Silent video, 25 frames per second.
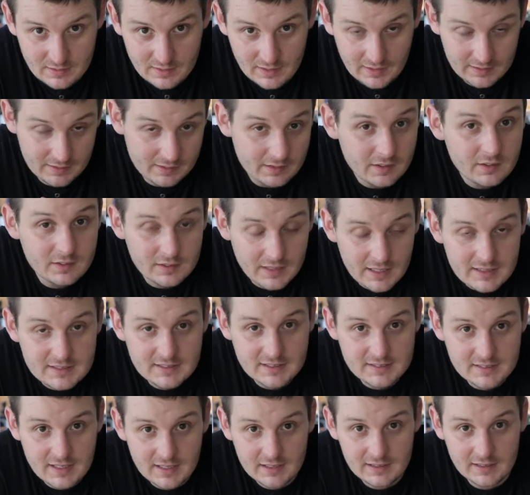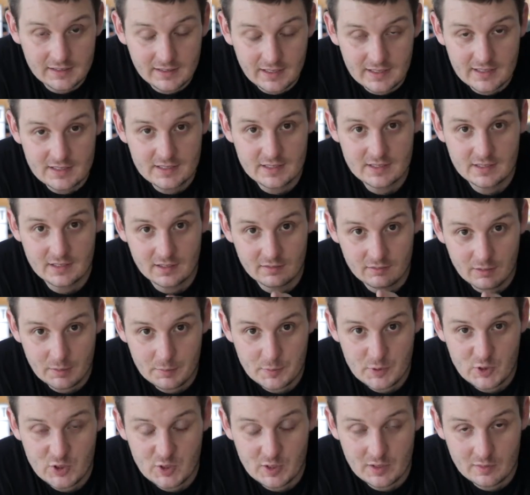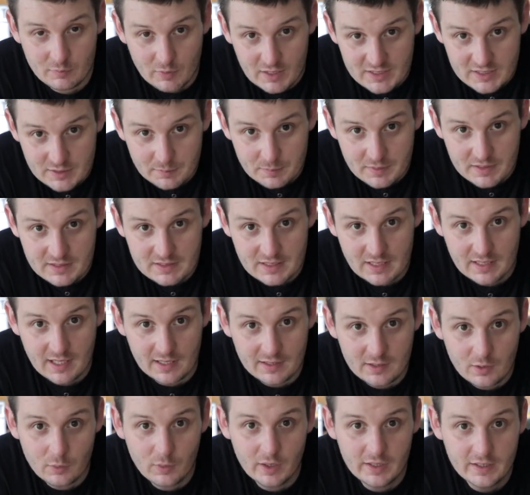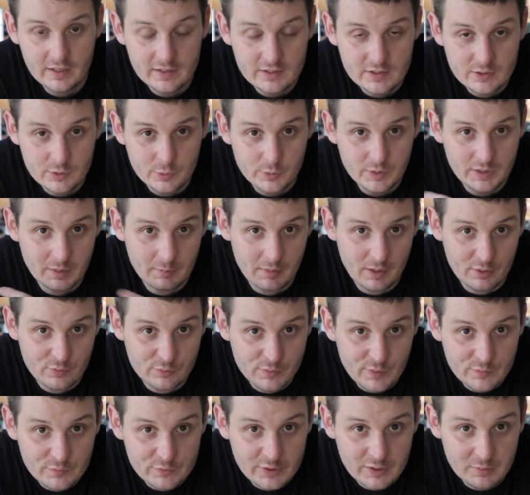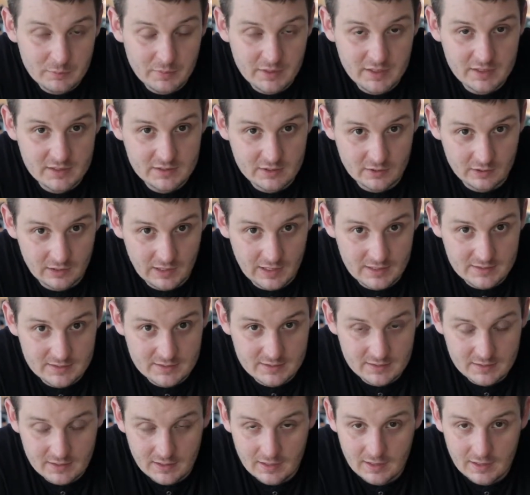and it contains exactly this, recipes that I know I can do in about 15 minutes or less.